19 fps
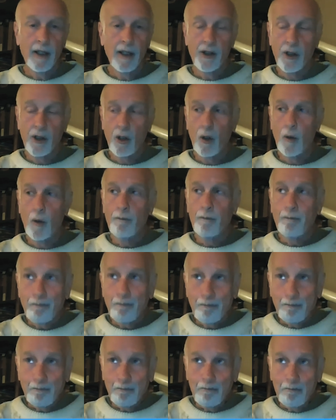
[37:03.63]
So
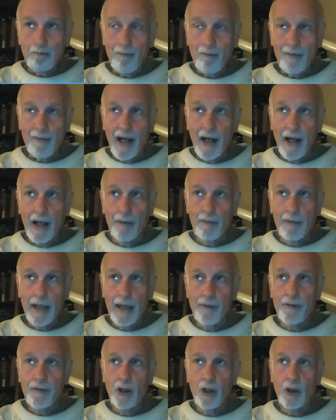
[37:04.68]
um,
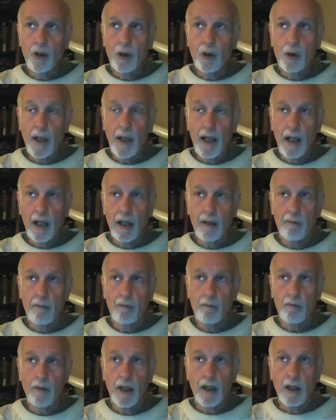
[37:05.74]
if you're um,
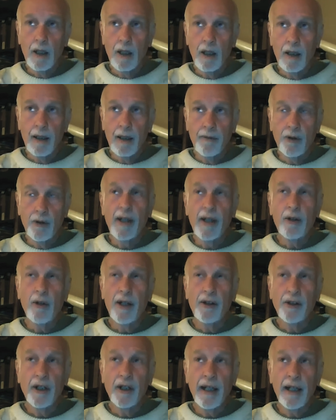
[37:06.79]
if you're
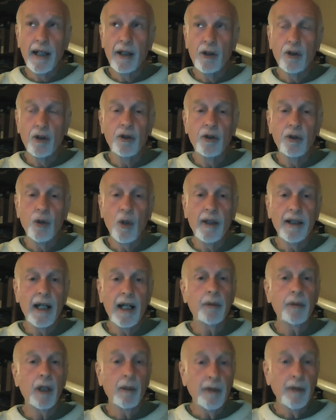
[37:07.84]
interested in doing
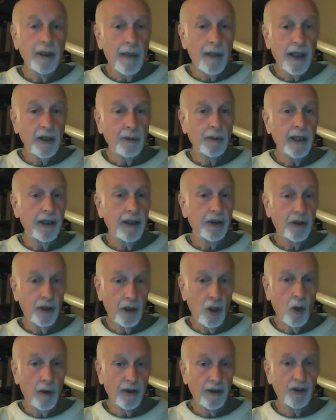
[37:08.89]
that, probably the best place to
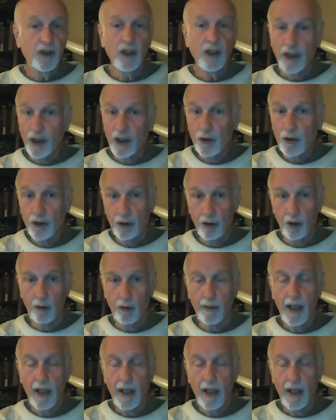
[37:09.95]
go is to YouTube